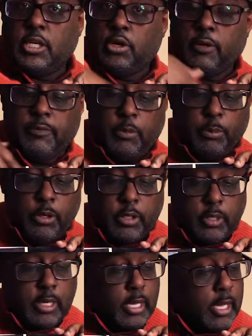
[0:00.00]
of the
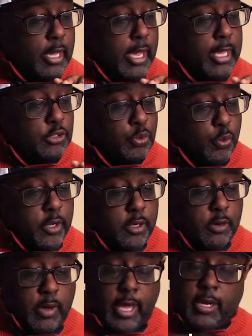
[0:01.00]
book as
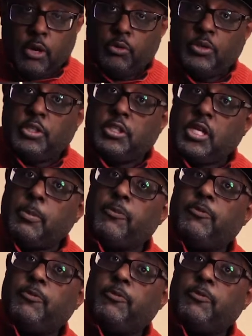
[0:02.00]
well. And on some of the